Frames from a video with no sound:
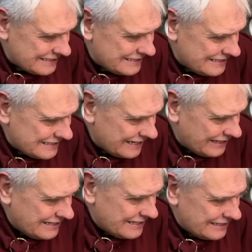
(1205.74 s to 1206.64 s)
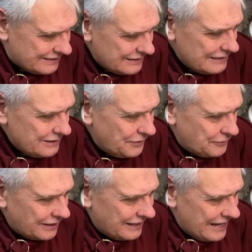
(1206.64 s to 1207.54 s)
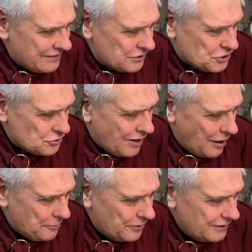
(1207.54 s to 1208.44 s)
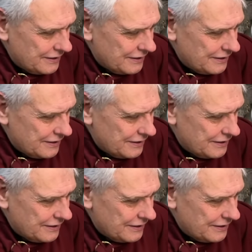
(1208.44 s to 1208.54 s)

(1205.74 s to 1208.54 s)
this is how they did it. You've got a leather strap.